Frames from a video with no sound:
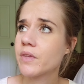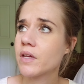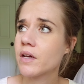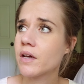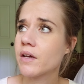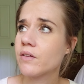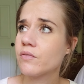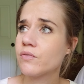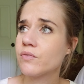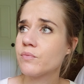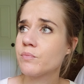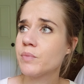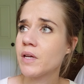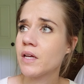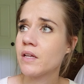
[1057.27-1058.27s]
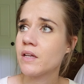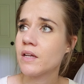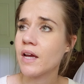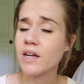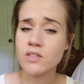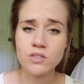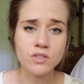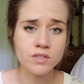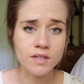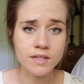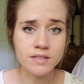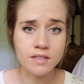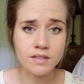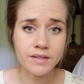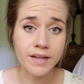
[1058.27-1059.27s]
I've been
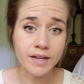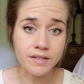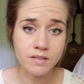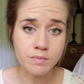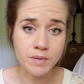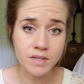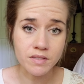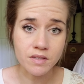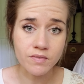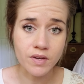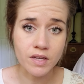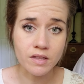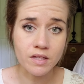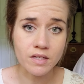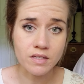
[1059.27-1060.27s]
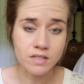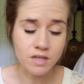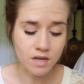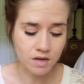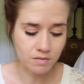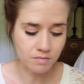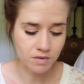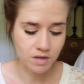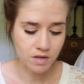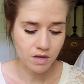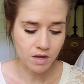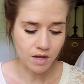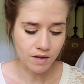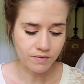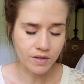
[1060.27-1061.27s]
exercising less because I've had less time.
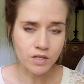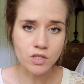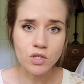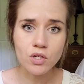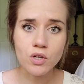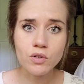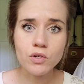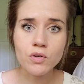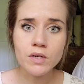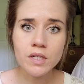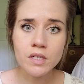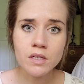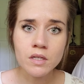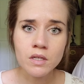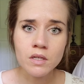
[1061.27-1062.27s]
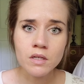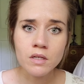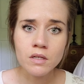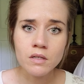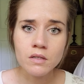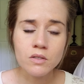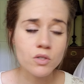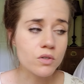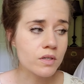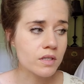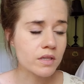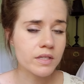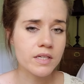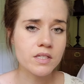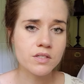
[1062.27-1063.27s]
I've had, you can
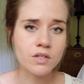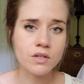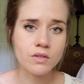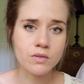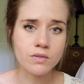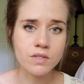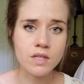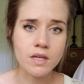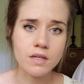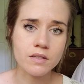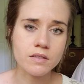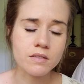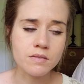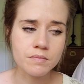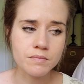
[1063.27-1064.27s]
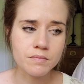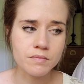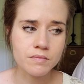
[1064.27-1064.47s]
list all those things.